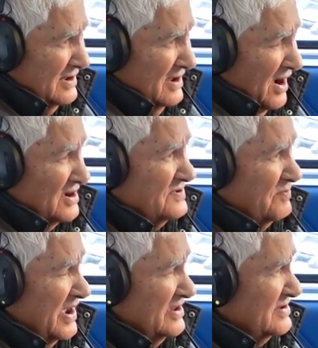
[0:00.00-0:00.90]
I
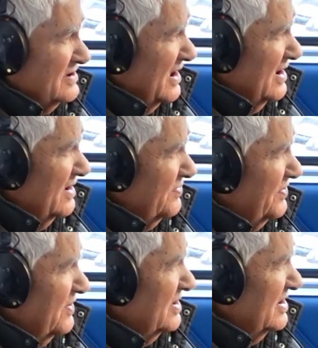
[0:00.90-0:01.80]
spent
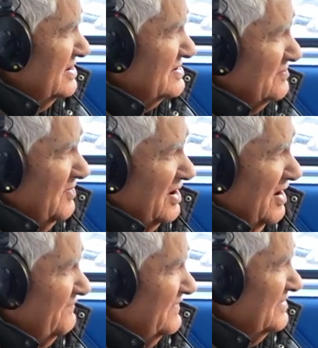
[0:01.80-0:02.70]
30 years of my
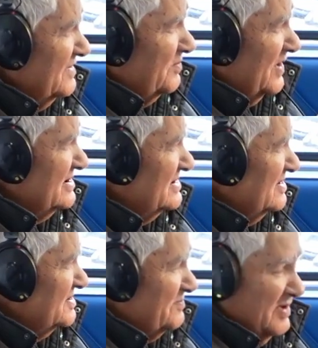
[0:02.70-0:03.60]
life here in the police, and
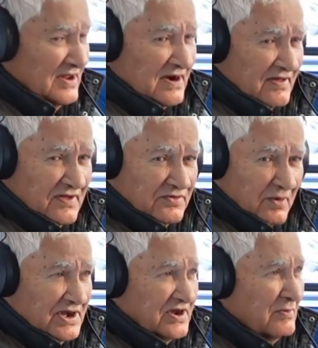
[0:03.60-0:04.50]
I spent another
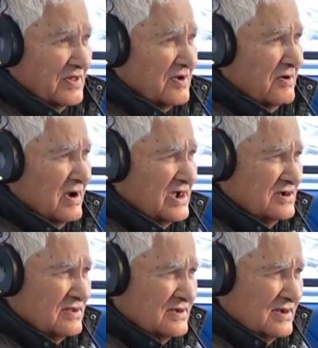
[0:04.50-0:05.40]
20 with
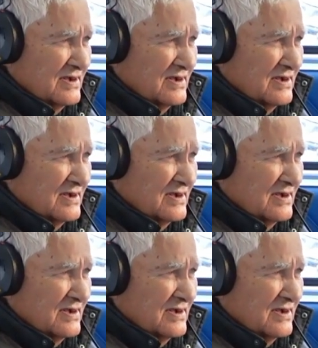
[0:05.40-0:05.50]
corrections.